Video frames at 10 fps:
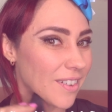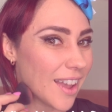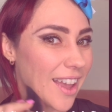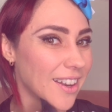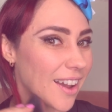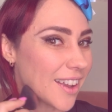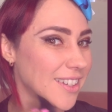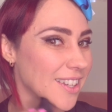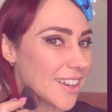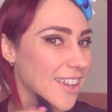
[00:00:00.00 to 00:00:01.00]
and
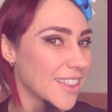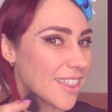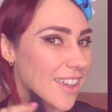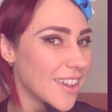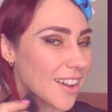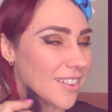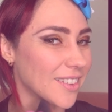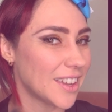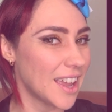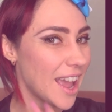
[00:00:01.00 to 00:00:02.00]
underneath here,
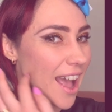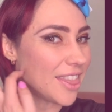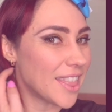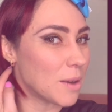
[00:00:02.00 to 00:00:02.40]
and